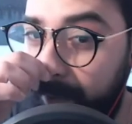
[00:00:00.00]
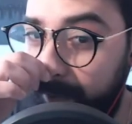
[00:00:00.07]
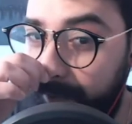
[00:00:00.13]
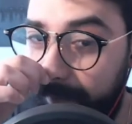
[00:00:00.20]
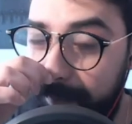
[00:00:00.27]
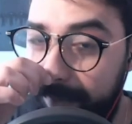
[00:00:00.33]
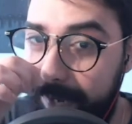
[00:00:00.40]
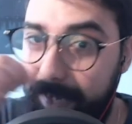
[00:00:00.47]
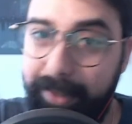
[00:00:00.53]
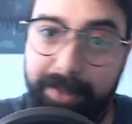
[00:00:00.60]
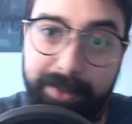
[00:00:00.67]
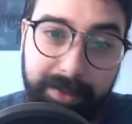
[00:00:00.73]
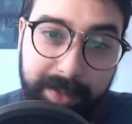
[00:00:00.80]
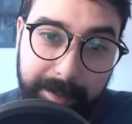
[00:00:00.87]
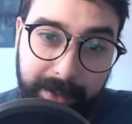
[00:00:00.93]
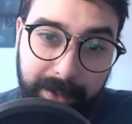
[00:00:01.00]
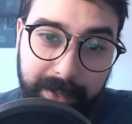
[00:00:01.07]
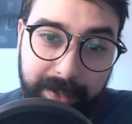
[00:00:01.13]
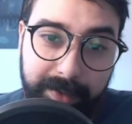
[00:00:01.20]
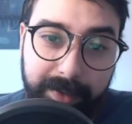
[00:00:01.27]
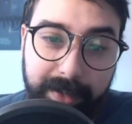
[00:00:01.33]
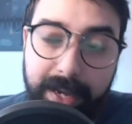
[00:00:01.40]
from getting the
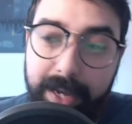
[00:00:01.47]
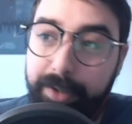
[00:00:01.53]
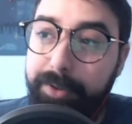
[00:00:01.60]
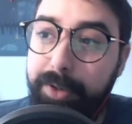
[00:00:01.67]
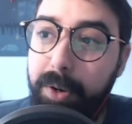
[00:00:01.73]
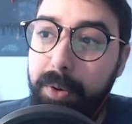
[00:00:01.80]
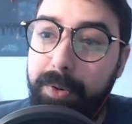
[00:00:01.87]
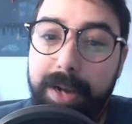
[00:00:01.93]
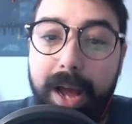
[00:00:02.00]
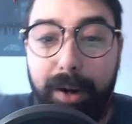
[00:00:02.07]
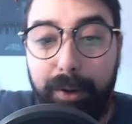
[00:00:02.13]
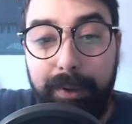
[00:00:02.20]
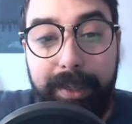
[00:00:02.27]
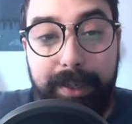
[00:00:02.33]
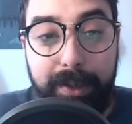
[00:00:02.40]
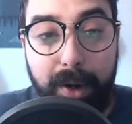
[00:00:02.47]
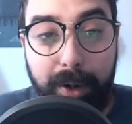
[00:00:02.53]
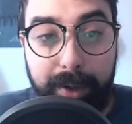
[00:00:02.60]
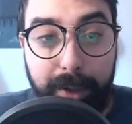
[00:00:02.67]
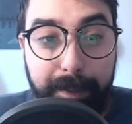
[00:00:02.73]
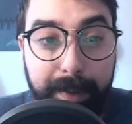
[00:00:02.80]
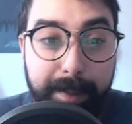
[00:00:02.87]
stimulus. So not mm. only are
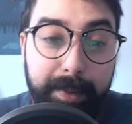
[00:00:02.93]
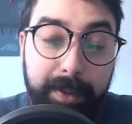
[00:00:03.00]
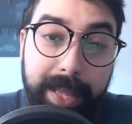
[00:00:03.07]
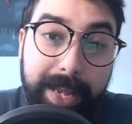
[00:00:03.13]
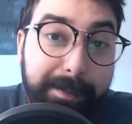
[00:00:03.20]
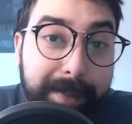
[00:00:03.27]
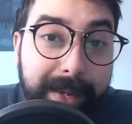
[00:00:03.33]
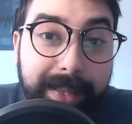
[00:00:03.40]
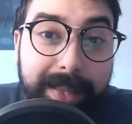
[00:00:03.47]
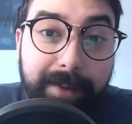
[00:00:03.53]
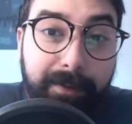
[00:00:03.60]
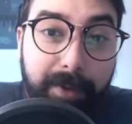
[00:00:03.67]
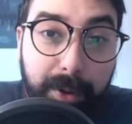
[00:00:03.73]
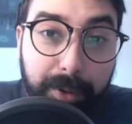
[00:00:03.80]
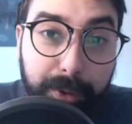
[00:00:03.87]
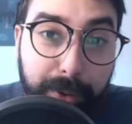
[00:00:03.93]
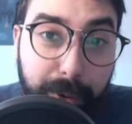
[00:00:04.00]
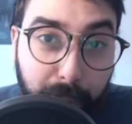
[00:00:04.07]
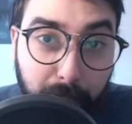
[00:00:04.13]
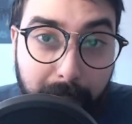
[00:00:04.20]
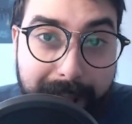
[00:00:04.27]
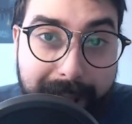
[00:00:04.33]
there people like me that fall through the
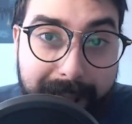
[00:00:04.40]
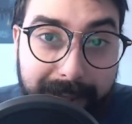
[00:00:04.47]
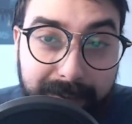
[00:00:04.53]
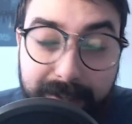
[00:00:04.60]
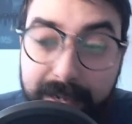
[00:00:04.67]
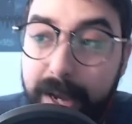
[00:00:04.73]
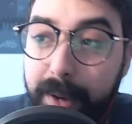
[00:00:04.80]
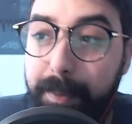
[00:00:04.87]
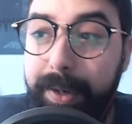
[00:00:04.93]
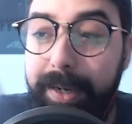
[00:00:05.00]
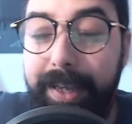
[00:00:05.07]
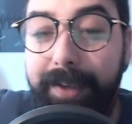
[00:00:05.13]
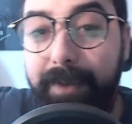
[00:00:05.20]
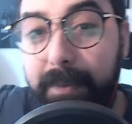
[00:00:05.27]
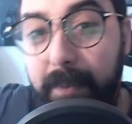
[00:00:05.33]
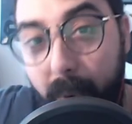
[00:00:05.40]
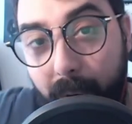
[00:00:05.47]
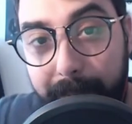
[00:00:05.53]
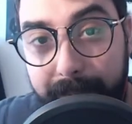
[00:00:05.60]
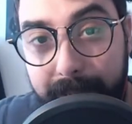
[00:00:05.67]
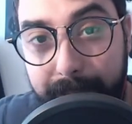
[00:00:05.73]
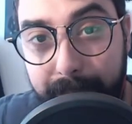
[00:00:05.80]
cracks, but even more
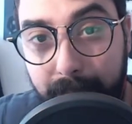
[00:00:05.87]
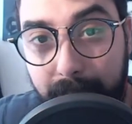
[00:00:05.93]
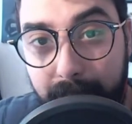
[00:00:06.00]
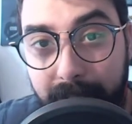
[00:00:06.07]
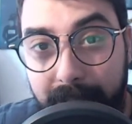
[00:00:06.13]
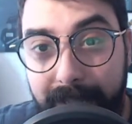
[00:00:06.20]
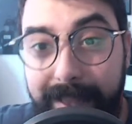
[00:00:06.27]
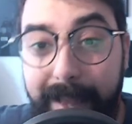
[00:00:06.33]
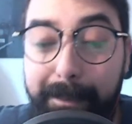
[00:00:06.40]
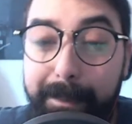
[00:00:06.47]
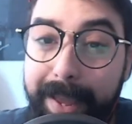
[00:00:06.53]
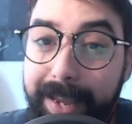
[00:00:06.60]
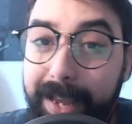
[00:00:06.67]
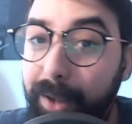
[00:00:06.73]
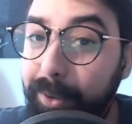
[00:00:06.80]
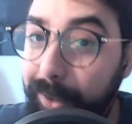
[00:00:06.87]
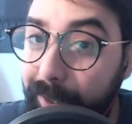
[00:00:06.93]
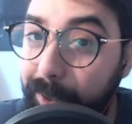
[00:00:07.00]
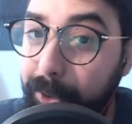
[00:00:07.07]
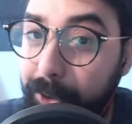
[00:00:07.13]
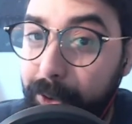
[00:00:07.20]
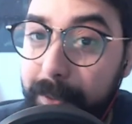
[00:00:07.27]
people that make a
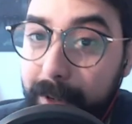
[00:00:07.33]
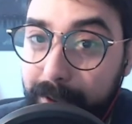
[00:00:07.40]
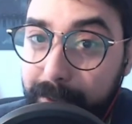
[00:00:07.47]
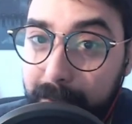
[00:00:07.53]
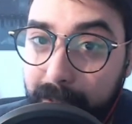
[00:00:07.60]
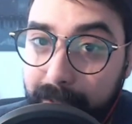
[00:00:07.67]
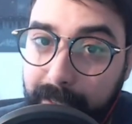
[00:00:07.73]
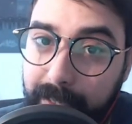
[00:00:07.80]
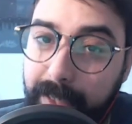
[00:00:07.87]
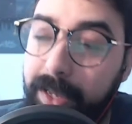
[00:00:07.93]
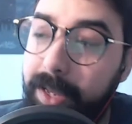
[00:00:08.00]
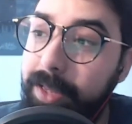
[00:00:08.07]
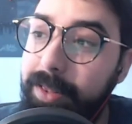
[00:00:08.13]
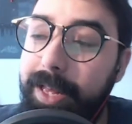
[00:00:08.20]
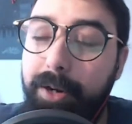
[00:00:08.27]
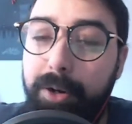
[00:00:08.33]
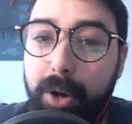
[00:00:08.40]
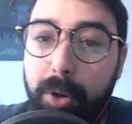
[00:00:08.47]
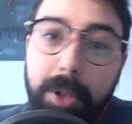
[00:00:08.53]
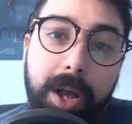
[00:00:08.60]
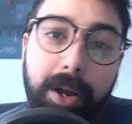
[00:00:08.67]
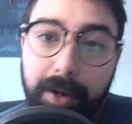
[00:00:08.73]
little too much money that are no
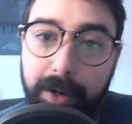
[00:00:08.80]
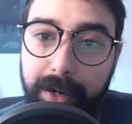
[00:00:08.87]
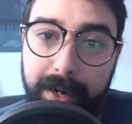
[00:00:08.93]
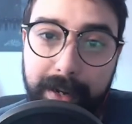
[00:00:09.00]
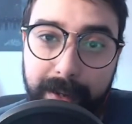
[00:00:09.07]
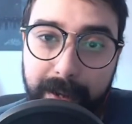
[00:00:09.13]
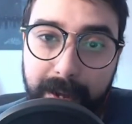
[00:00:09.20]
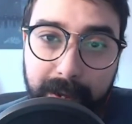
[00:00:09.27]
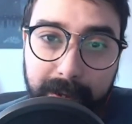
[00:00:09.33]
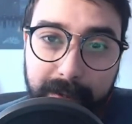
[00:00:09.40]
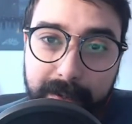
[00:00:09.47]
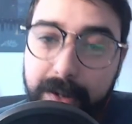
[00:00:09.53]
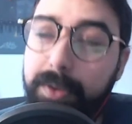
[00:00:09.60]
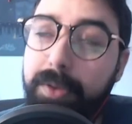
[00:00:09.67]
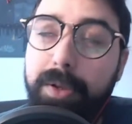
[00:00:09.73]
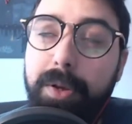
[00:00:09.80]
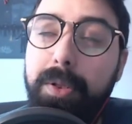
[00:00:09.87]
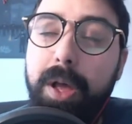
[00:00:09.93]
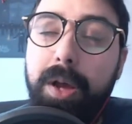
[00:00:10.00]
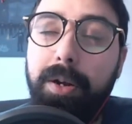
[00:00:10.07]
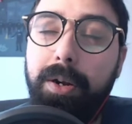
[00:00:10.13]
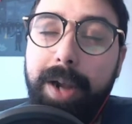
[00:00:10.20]
longer gonna uh, no, no
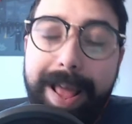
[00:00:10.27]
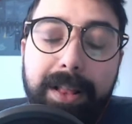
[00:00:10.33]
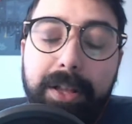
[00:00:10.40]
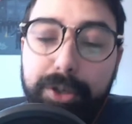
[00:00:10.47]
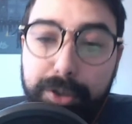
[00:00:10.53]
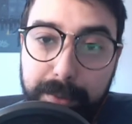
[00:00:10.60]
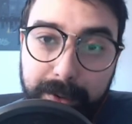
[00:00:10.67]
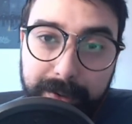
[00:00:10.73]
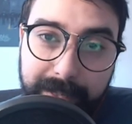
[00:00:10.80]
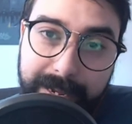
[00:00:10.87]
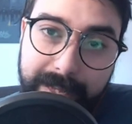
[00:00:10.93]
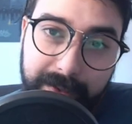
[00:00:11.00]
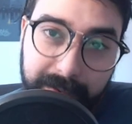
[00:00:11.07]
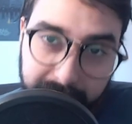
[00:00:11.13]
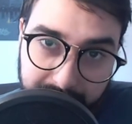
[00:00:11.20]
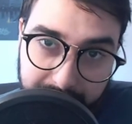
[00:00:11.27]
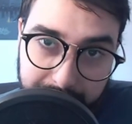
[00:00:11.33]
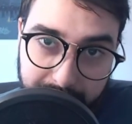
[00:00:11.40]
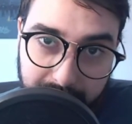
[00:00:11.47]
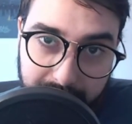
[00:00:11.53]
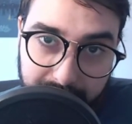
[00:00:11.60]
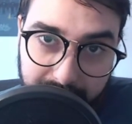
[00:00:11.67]
longer eligible to get the
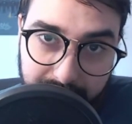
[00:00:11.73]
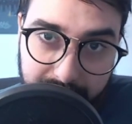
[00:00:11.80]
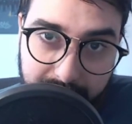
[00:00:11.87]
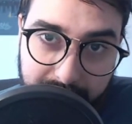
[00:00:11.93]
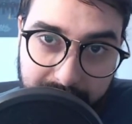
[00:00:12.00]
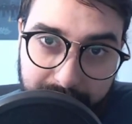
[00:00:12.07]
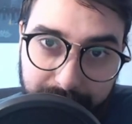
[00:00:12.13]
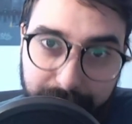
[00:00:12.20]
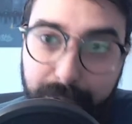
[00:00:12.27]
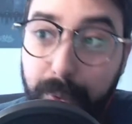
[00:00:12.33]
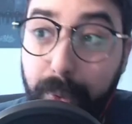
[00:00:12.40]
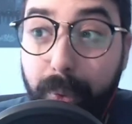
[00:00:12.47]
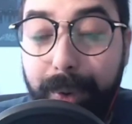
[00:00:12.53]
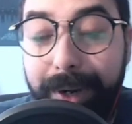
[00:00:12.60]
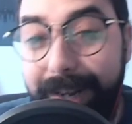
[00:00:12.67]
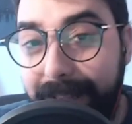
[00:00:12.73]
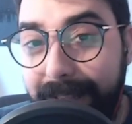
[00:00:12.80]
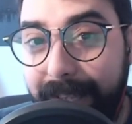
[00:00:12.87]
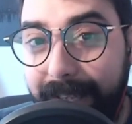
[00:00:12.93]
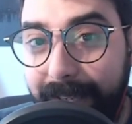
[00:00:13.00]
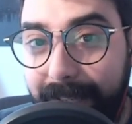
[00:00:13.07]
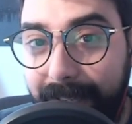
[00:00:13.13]
stimulus. So
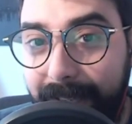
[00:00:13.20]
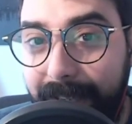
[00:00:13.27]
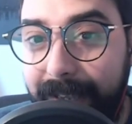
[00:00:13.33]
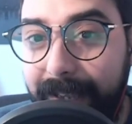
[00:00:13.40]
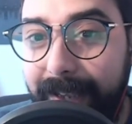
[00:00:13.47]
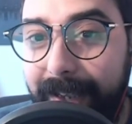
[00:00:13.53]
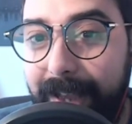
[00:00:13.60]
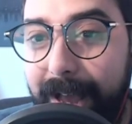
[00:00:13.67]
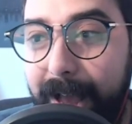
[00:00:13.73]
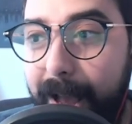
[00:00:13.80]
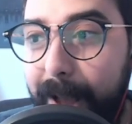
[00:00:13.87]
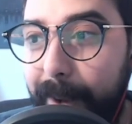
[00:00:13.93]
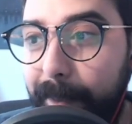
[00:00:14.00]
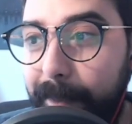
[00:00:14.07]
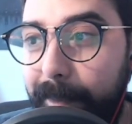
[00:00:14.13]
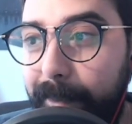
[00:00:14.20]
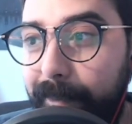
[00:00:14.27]
really, um,